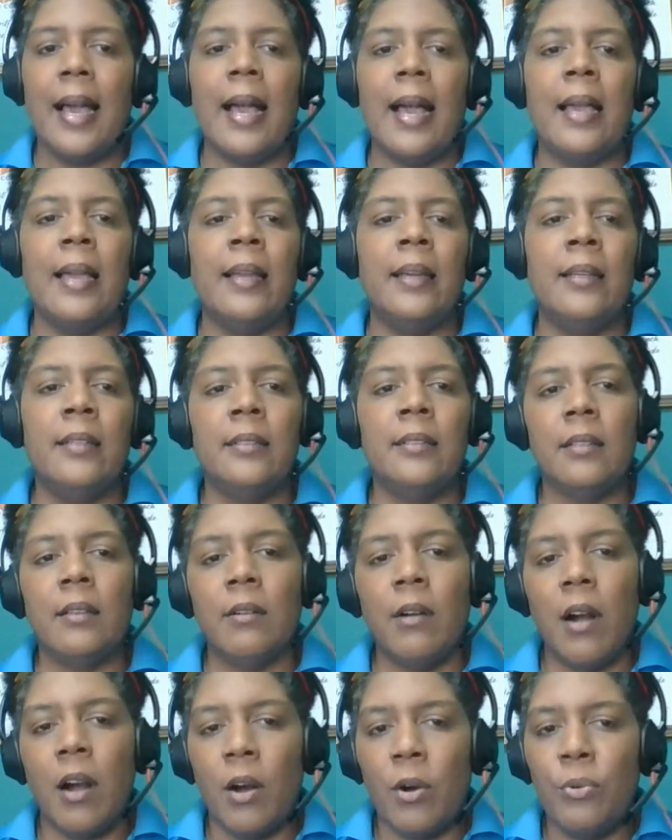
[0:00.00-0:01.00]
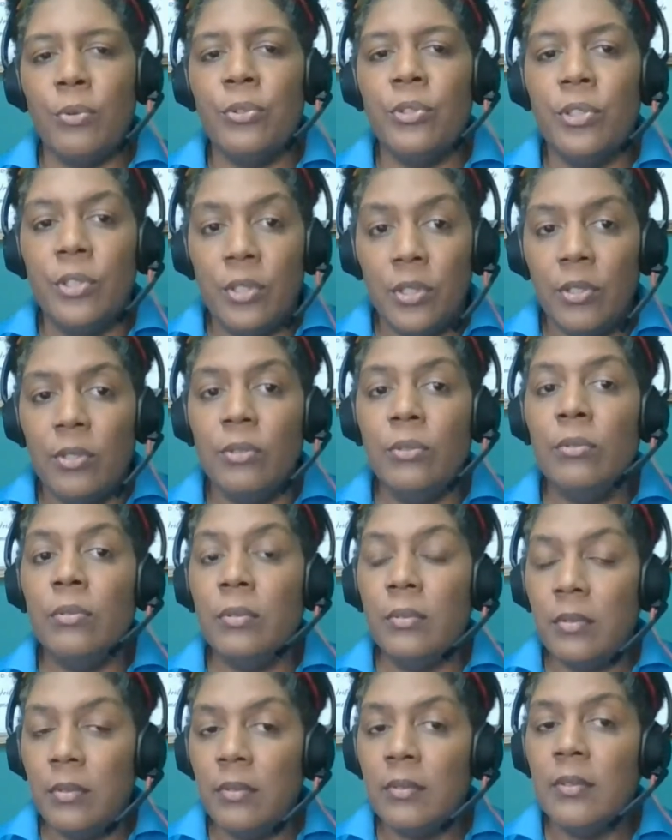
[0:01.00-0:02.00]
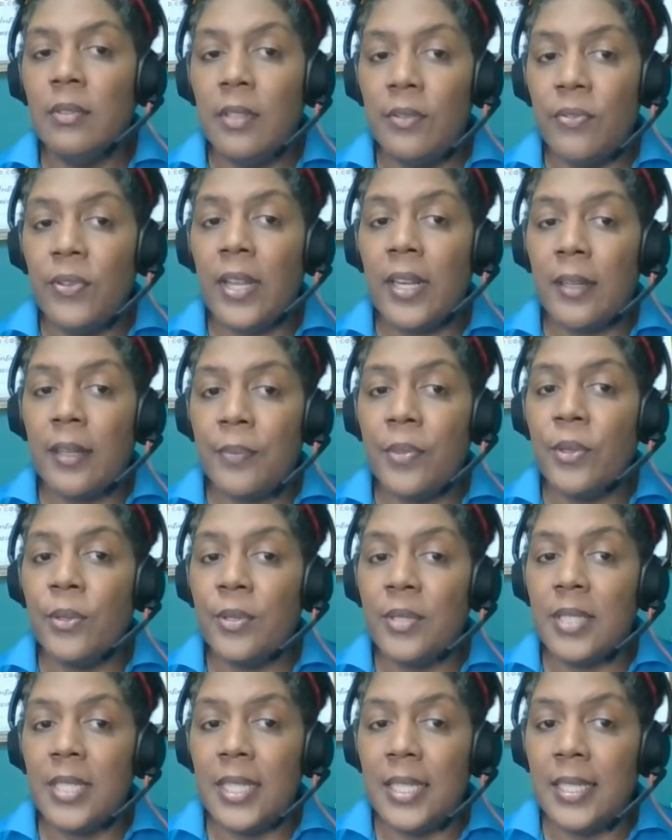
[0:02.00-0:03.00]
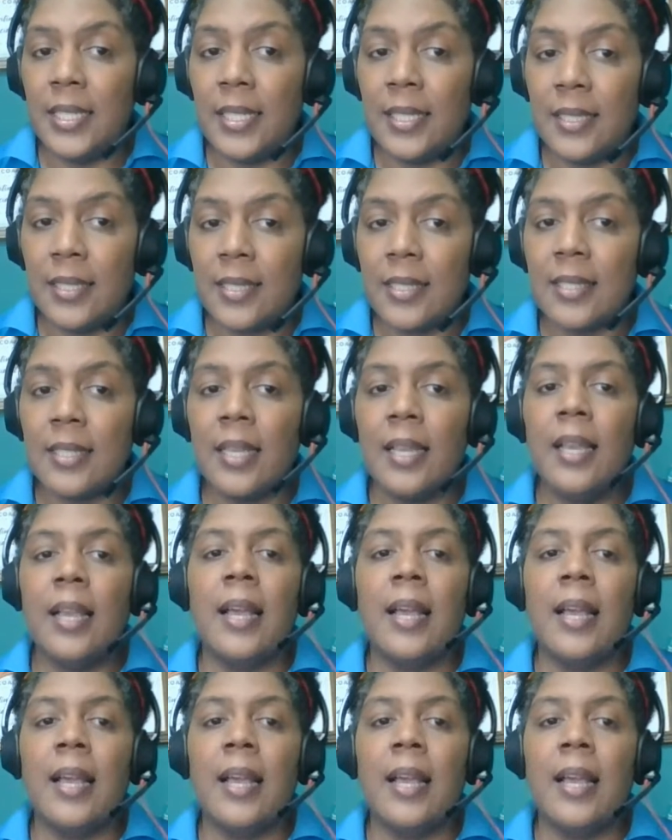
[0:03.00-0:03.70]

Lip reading: And how do you develop those details?